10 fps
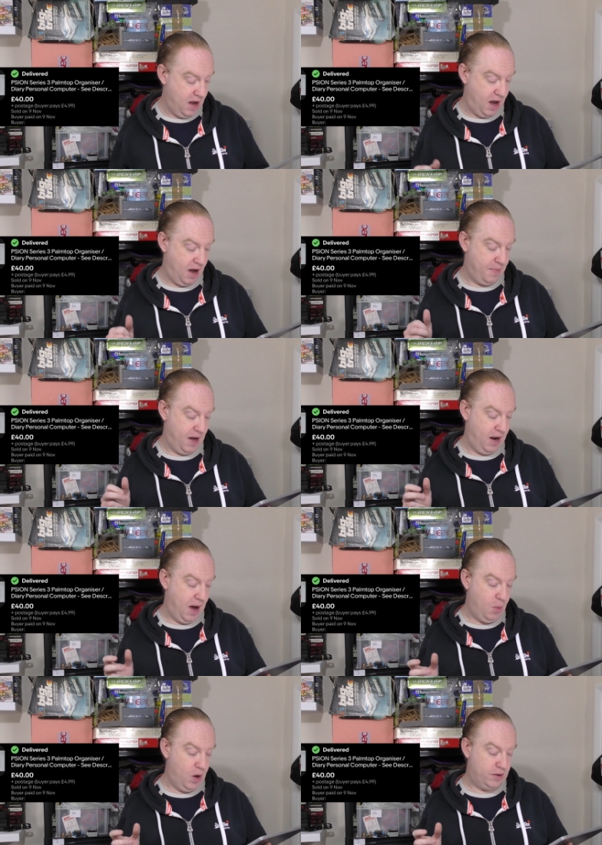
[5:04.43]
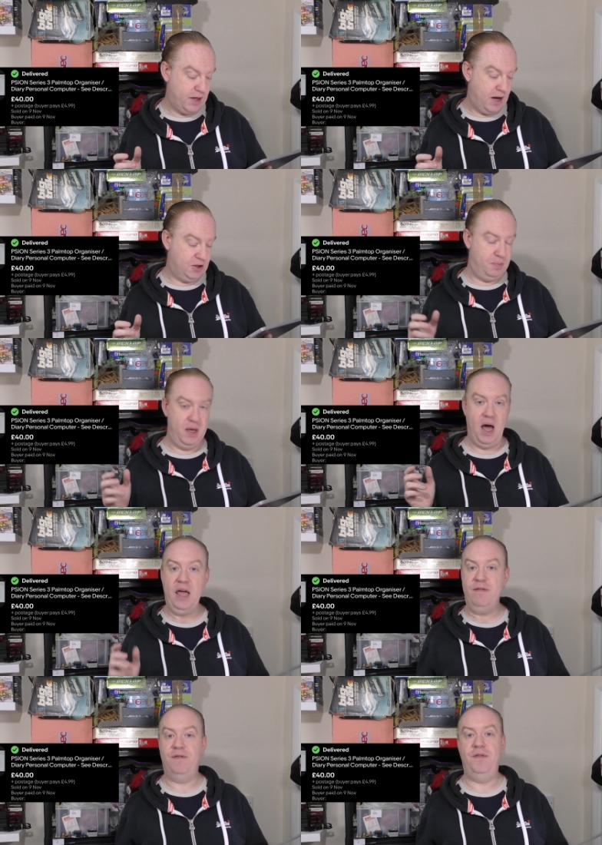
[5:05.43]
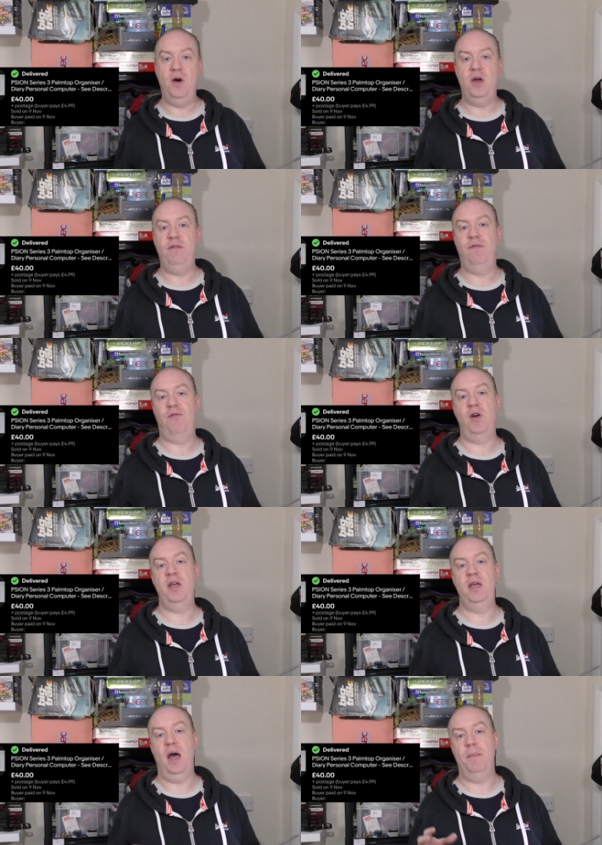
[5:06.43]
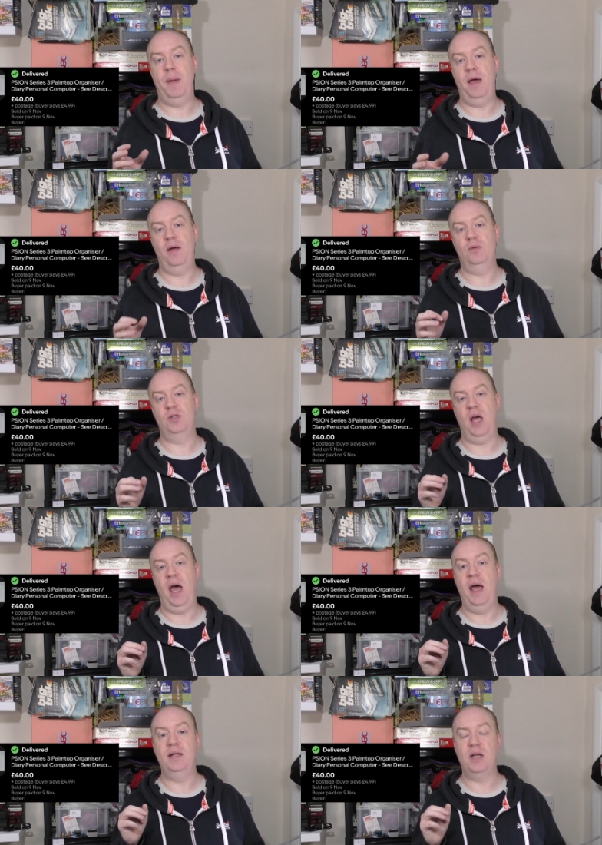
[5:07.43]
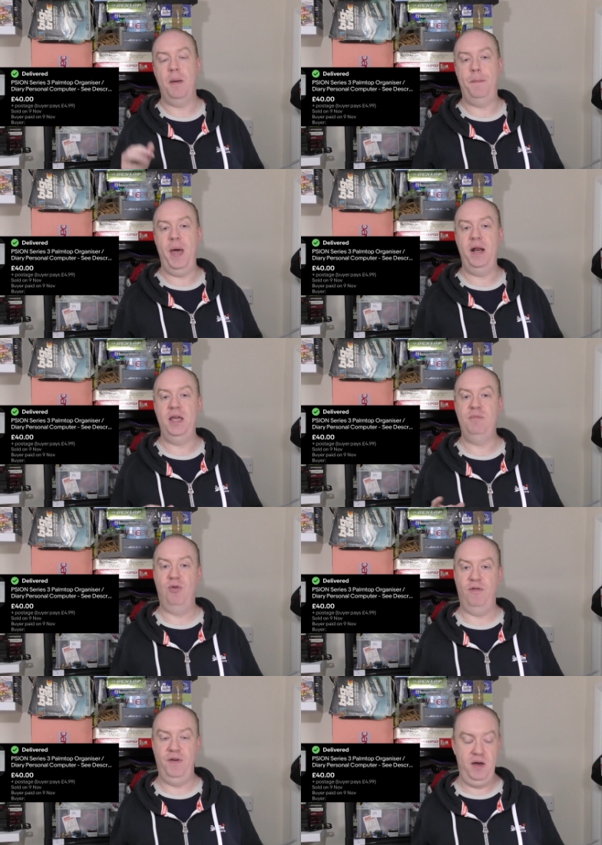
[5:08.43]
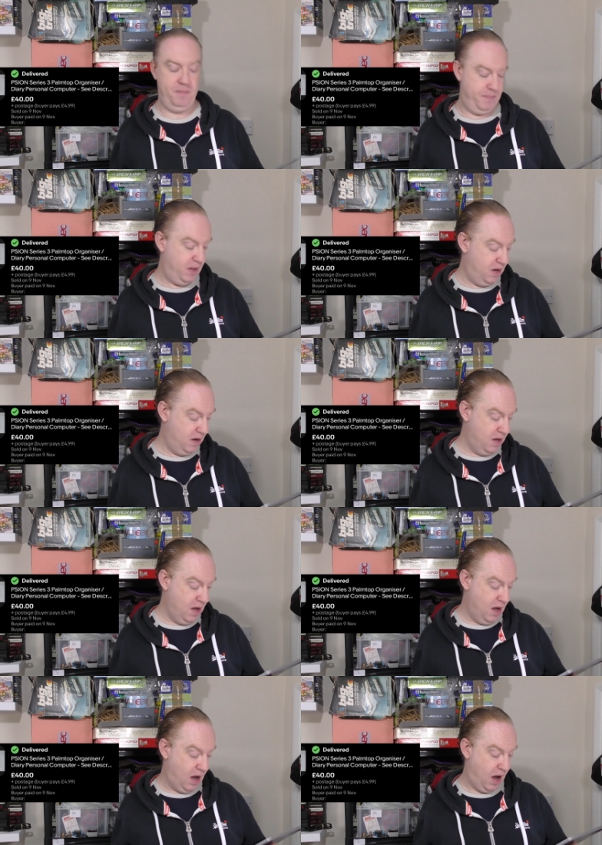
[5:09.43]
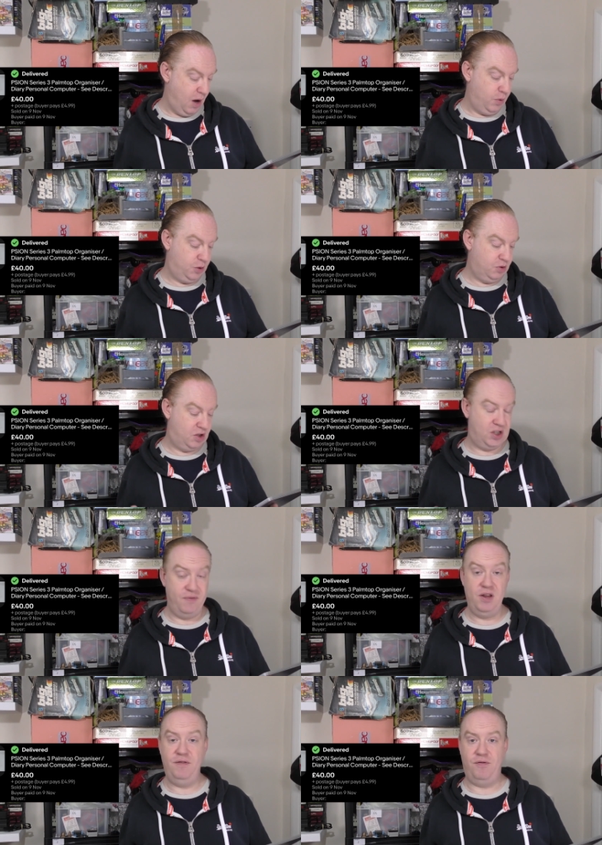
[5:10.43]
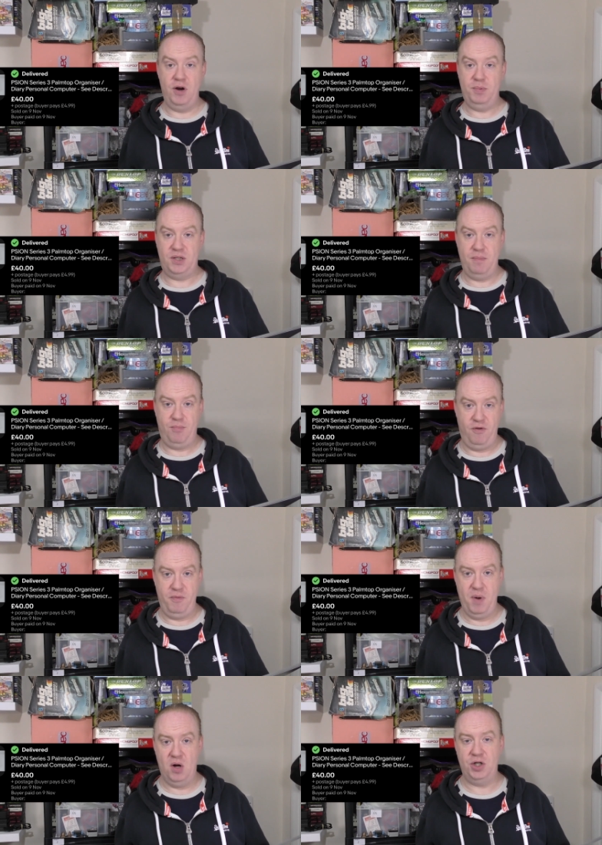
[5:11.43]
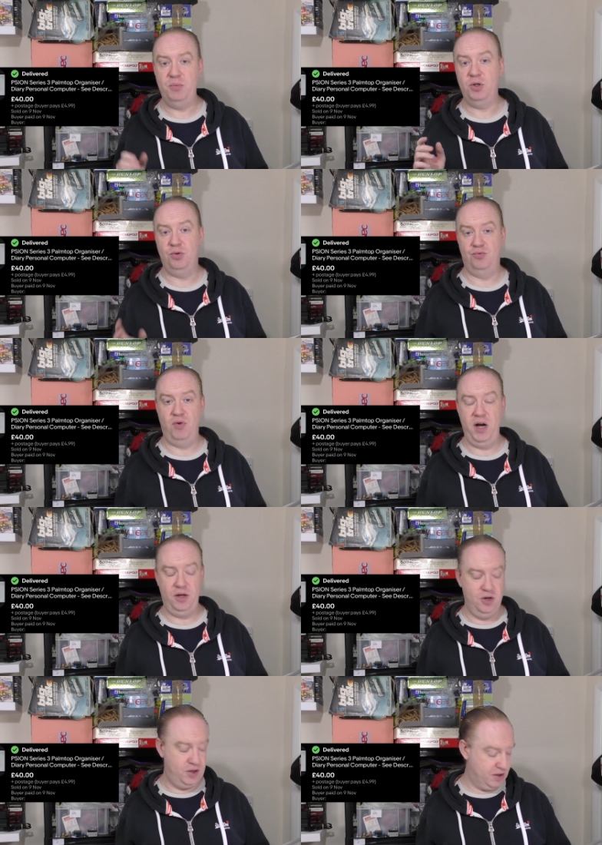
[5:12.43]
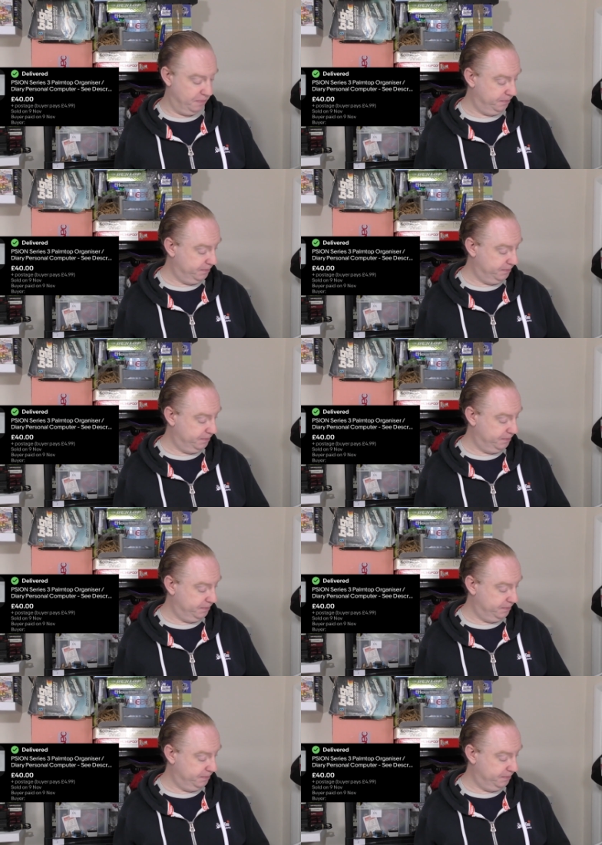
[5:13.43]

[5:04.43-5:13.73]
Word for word: and that works out to be a £33.01 profit, which was a 73% profit margin, which was really good.